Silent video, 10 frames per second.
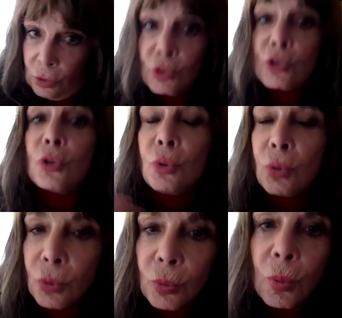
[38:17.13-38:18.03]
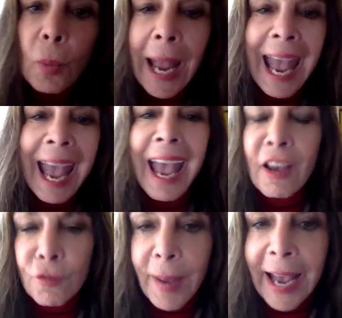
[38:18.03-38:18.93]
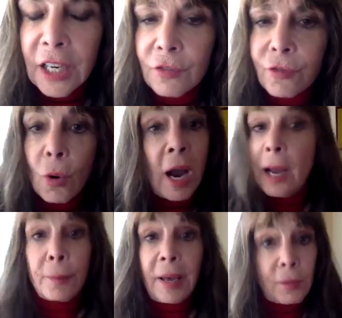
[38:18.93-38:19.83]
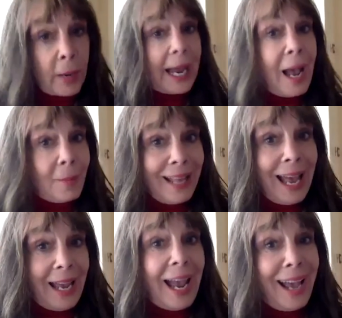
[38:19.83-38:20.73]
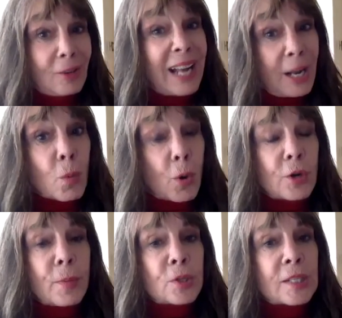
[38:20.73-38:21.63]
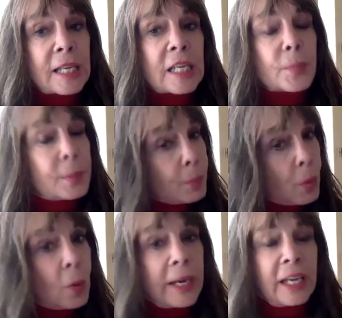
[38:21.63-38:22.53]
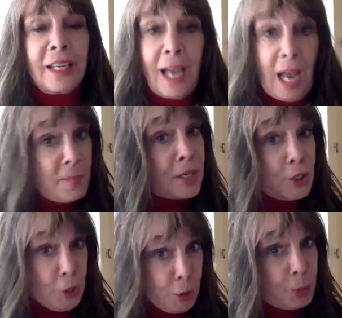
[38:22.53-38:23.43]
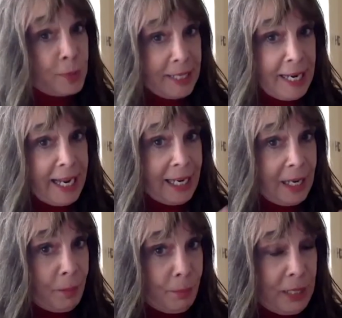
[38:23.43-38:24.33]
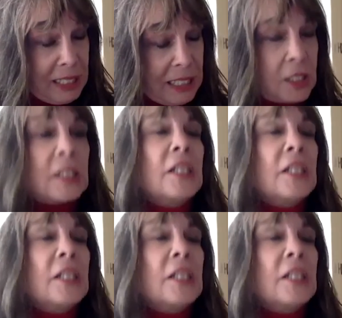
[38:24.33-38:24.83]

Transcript: to have back and forth. By the way, I'm I, I, don't know how to work most things, but boy, I'm on Zoom today big deal.